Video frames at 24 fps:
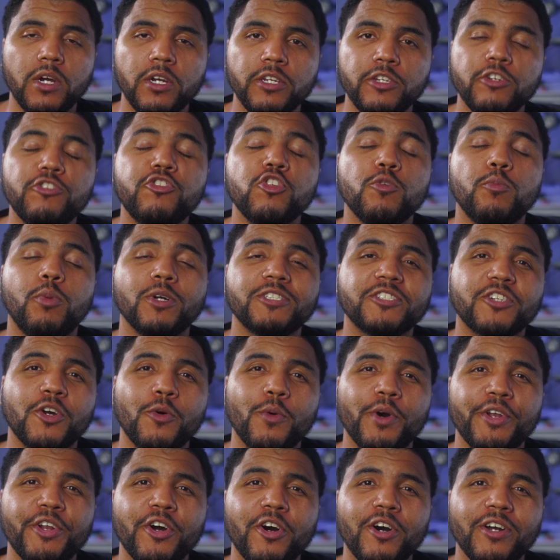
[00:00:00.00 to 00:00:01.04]
YouTube, what's
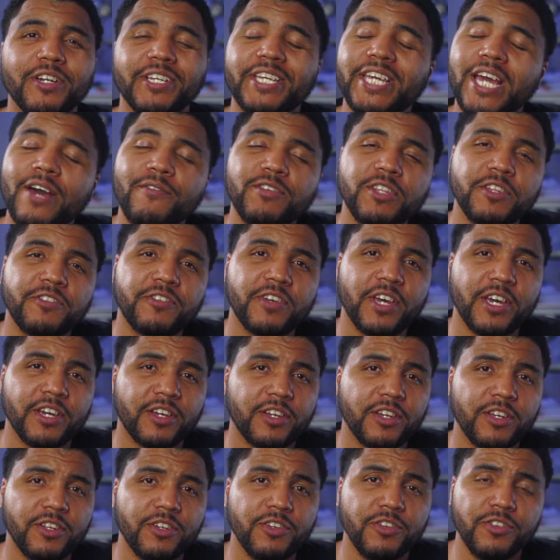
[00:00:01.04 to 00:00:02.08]
going on? Kevin the
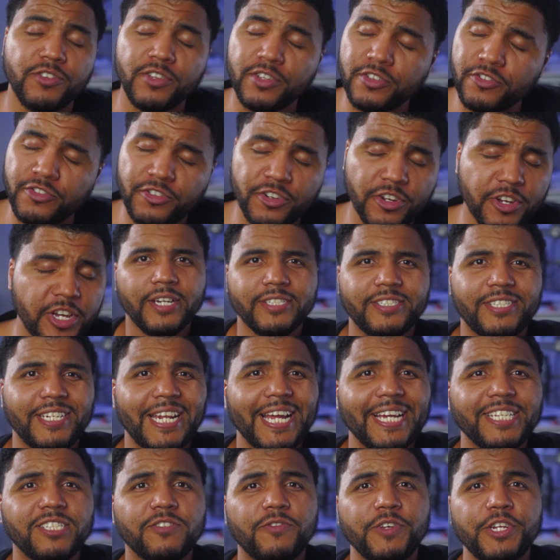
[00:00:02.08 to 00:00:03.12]
Tech Ninja.
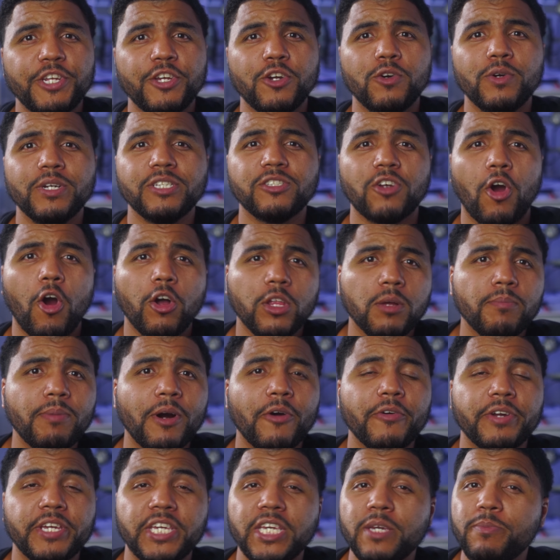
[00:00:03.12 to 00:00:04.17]
Today's video is all
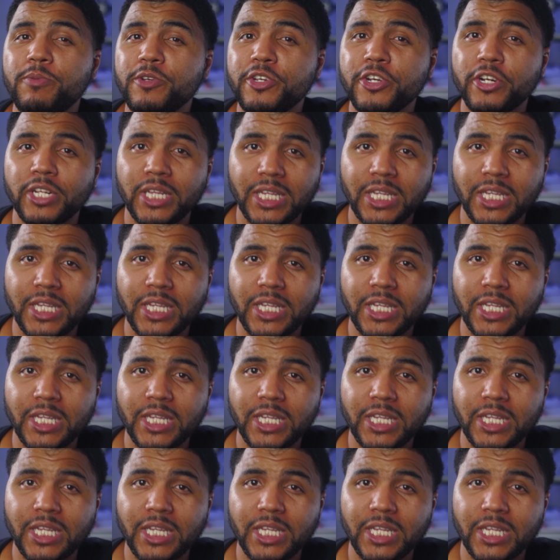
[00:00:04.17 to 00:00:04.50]
about keeping your